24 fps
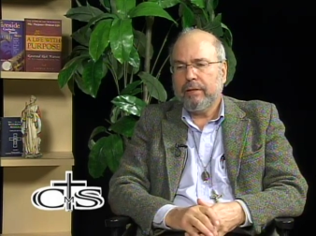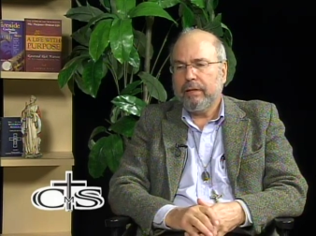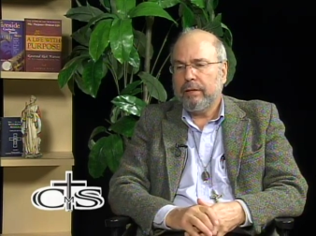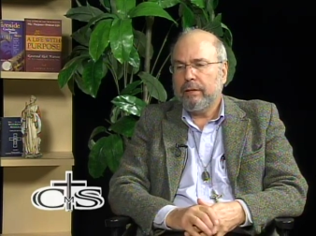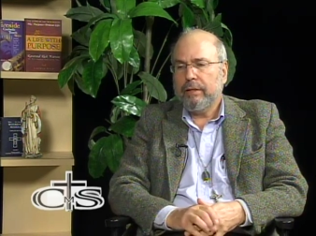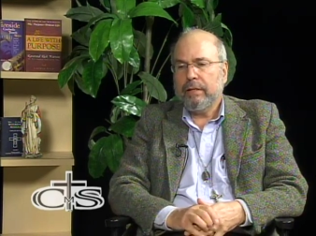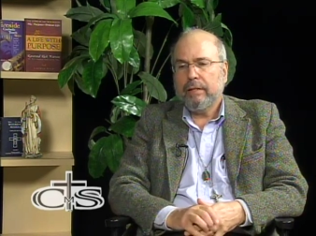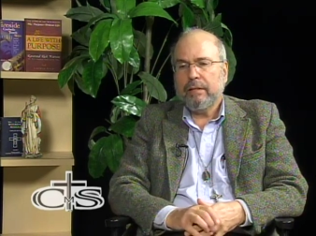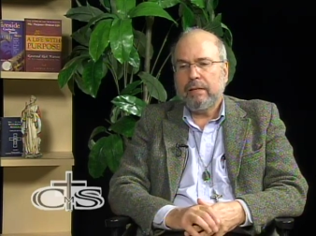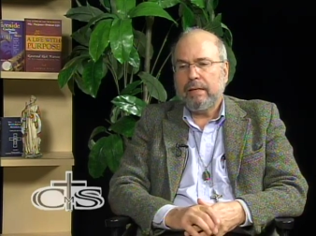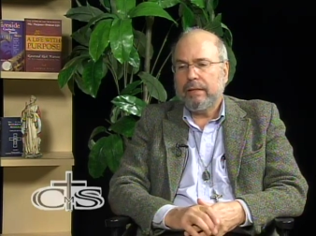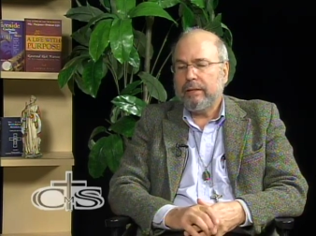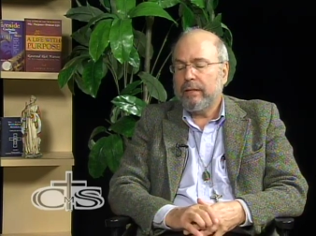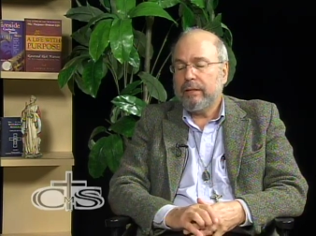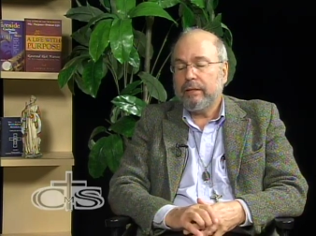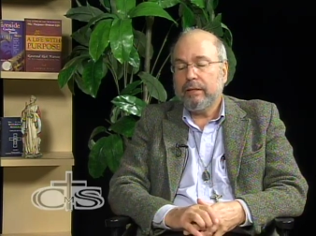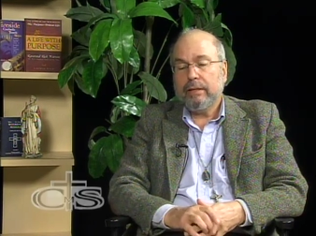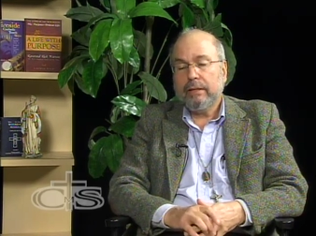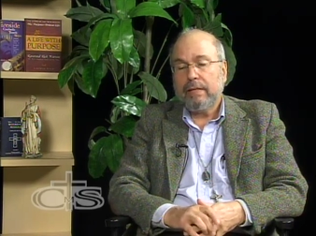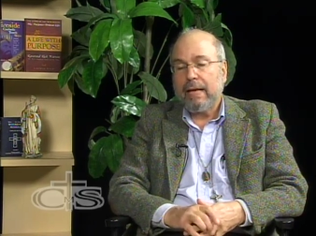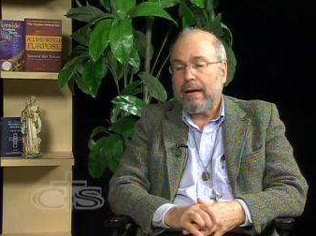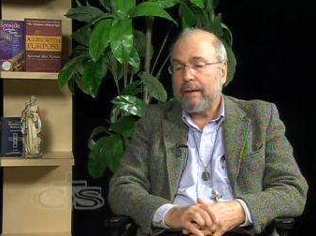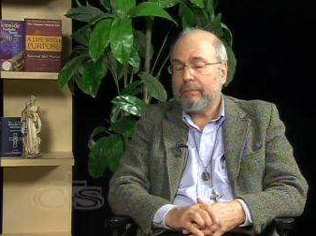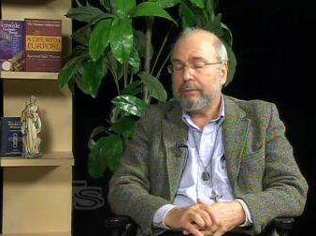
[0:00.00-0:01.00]
There is there
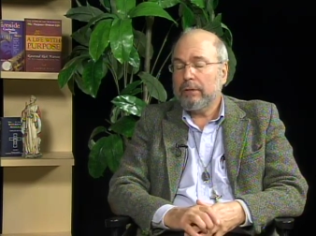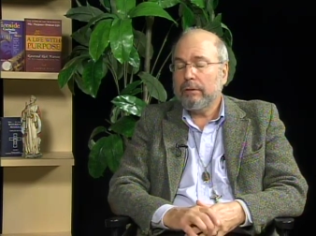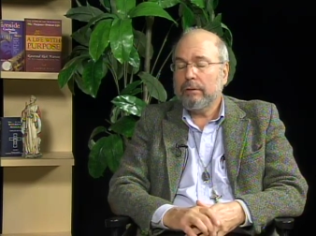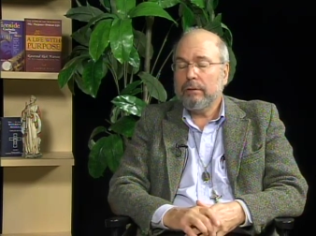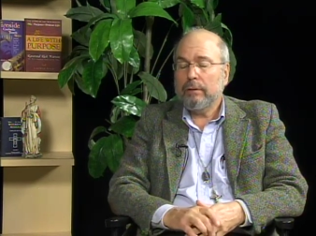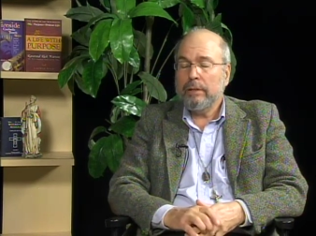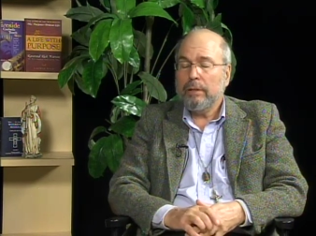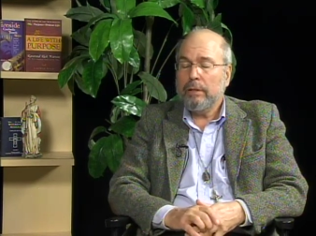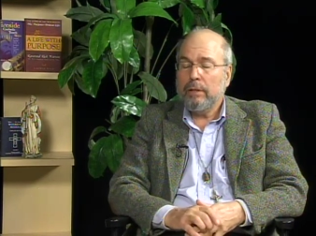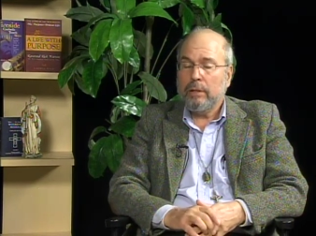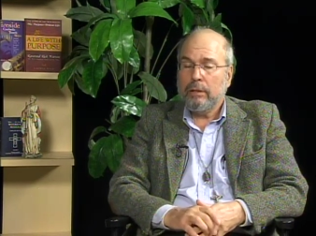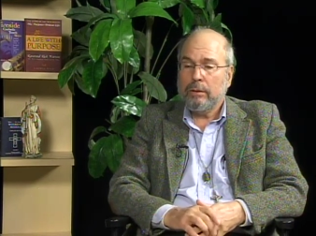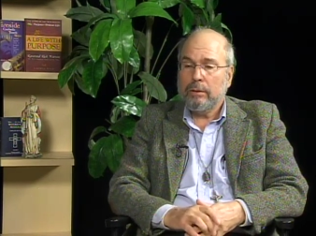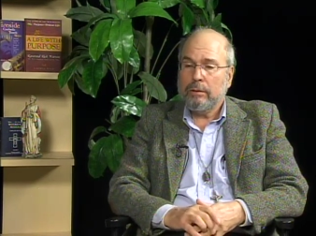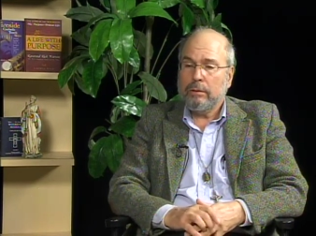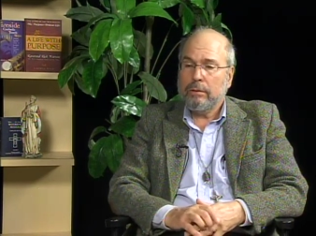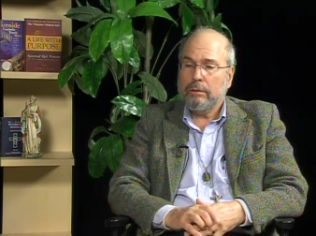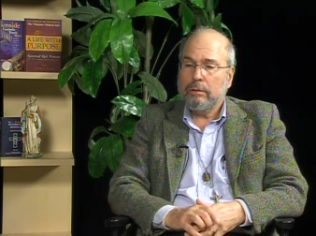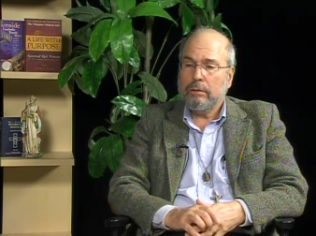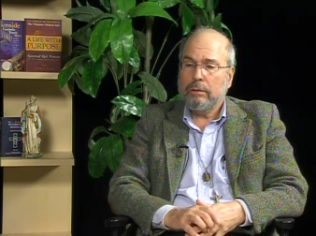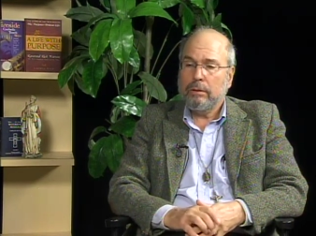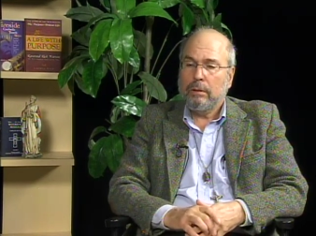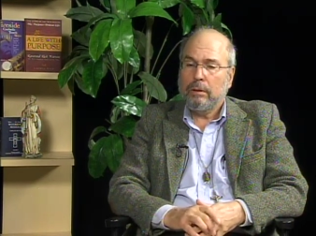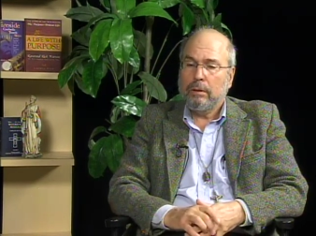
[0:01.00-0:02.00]
is absolutely
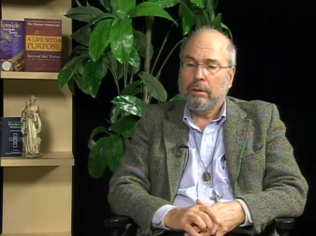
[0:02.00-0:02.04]
no